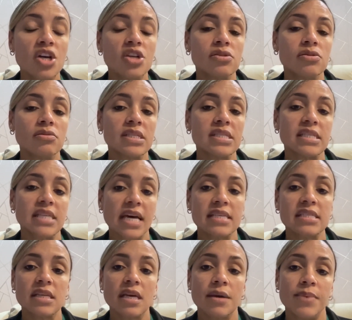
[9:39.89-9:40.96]
to
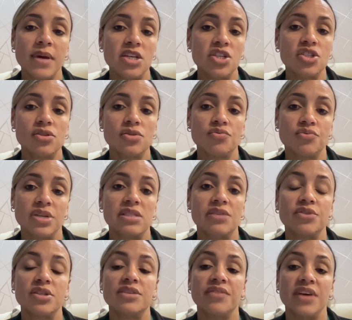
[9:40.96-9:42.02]
assess a patient's risk
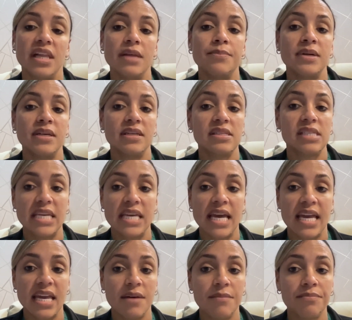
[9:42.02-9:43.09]
for developing
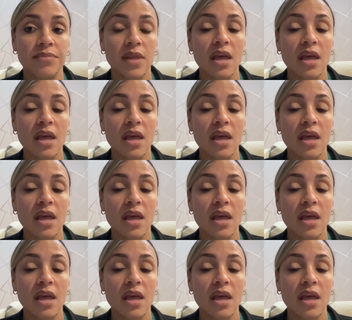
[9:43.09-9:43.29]
CKM.